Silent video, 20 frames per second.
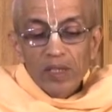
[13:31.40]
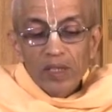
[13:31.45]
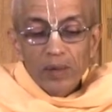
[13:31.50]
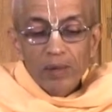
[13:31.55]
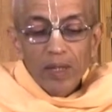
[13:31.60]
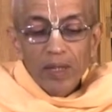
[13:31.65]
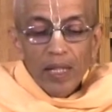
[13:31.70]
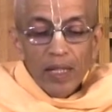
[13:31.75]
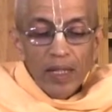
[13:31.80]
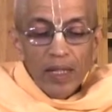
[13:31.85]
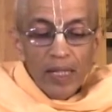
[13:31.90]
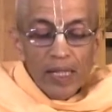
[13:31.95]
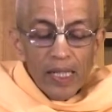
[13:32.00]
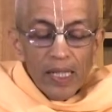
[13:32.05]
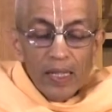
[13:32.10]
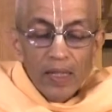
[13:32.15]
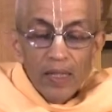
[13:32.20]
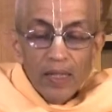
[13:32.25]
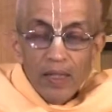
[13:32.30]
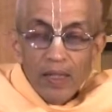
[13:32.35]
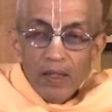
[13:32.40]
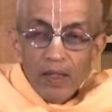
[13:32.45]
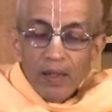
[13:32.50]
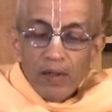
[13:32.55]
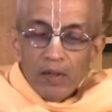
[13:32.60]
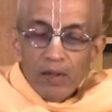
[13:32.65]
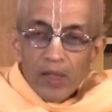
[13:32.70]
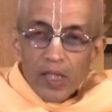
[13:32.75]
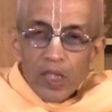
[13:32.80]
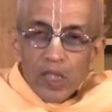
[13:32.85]
similarly
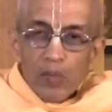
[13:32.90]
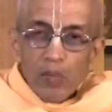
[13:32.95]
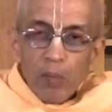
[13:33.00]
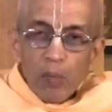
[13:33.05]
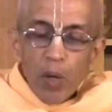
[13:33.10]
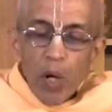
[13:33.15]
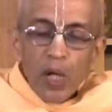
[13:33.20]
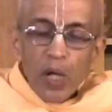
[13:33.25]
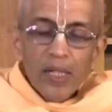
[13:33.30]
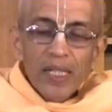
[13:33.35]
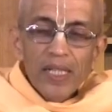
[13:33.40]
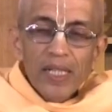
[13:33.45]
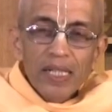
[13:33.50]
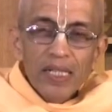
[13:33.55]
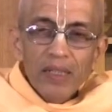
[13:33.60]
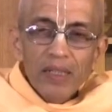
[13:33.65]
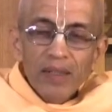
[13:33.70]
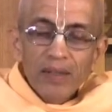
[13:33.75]
this body